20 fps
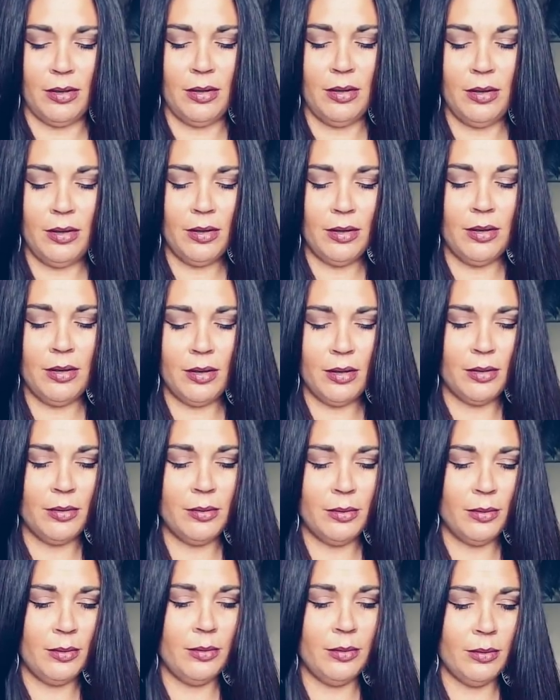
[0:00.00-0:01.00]

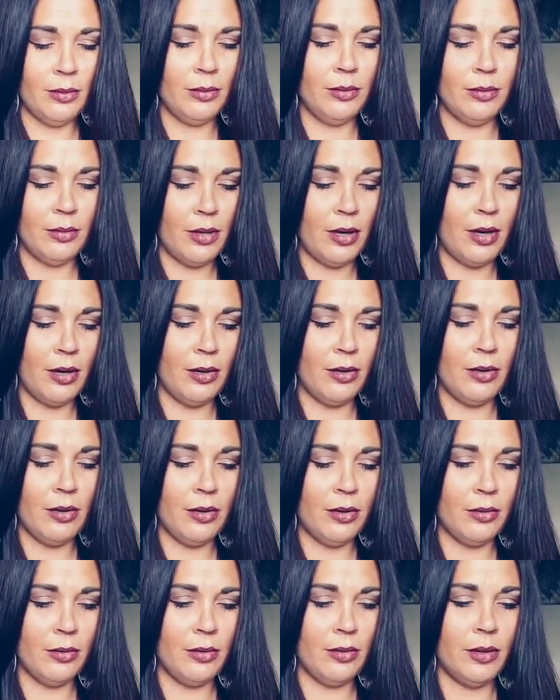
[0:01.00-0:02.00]
oh,
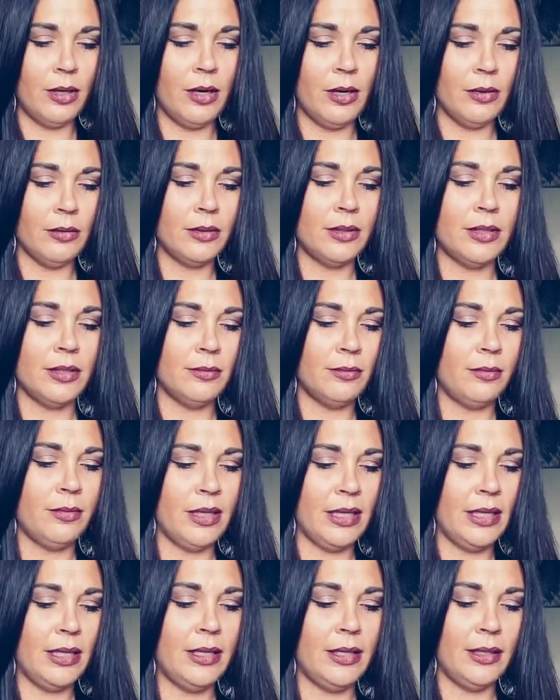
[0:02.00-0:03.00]
hold on to
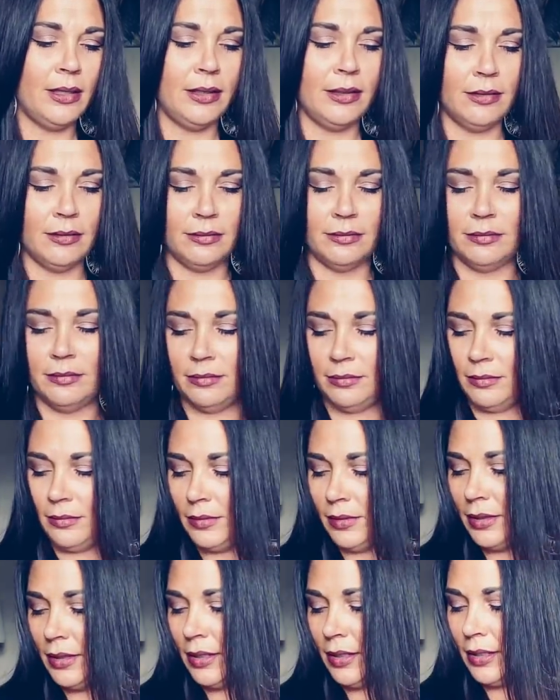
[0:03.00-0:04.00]
me,
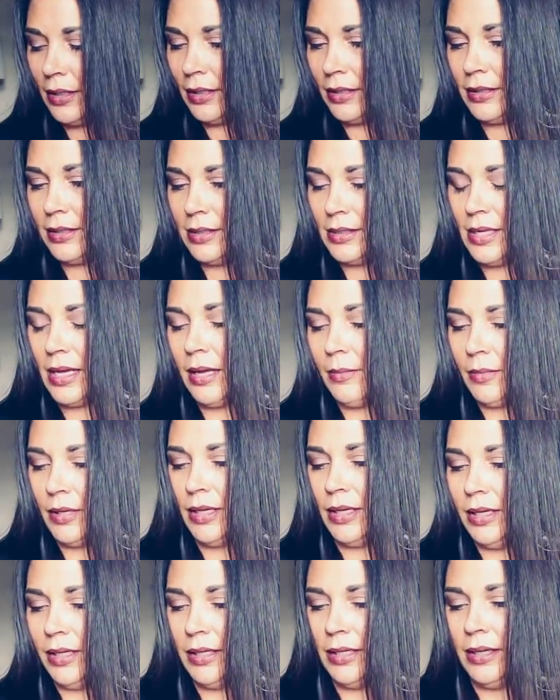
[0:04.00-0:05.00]
cause I'm a
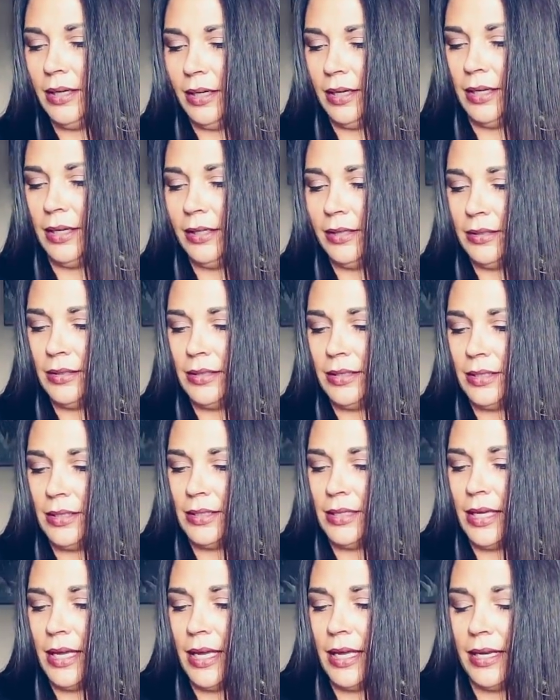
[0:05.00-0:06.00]
little
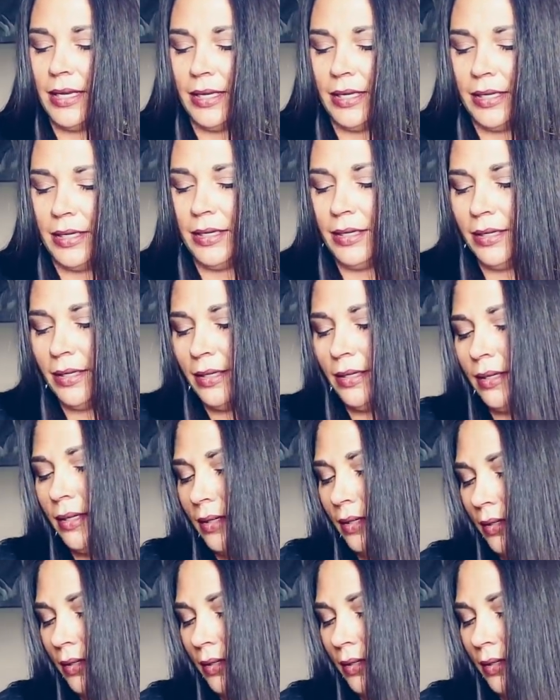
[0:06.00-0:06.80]
unsteady.